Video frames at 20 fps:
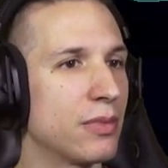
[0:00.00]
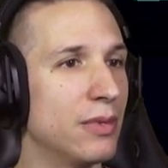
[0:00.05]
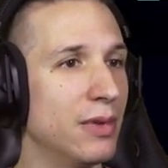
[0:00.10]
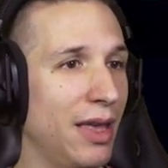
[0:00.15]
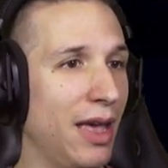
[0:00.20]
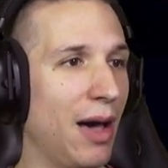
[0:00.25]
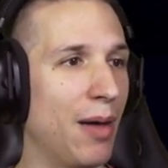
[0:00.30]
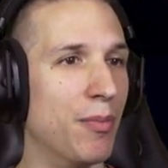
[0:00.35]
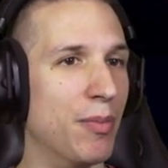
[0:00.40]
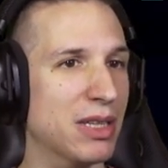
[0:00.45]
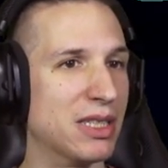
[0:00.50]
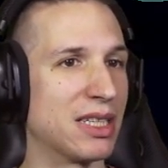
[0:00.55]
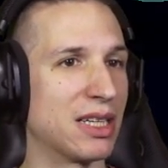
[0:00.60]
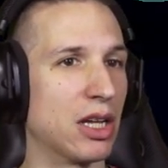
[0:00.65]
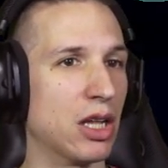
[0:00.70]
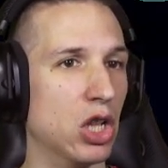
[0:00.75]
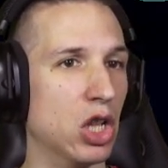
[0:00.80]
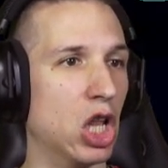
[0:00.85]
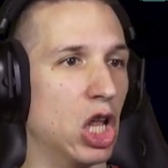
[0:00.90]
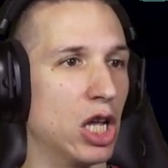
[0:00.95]
Yeah, I'm missing
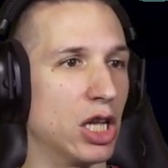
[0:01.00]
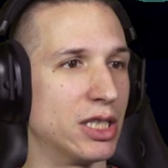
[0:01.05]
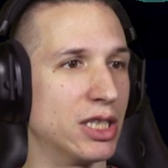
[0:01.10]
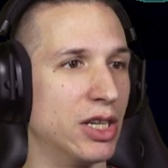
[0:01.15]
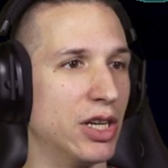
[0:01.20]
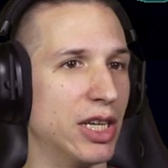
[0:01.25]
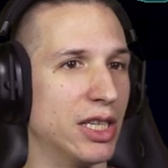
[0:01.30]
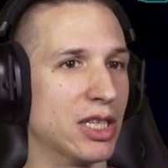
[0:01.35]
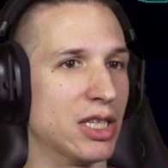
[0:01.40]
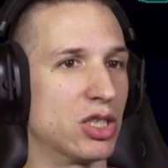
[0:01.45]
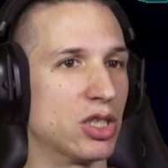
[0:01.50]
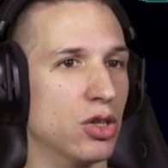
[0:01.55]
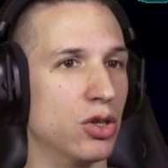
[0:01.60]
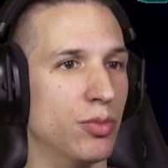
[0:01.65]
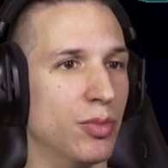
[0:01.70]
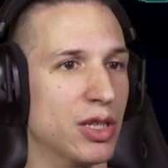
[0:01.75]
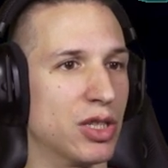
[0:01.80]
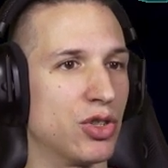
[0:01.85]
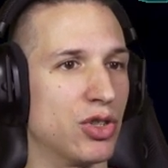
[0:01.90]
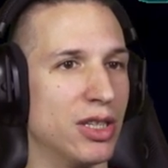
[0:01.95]
a lot here at the
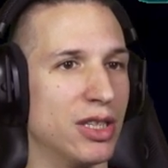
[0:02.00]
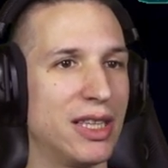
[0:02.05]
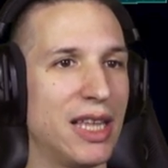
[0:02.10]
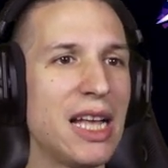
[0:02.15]
Soma Tree.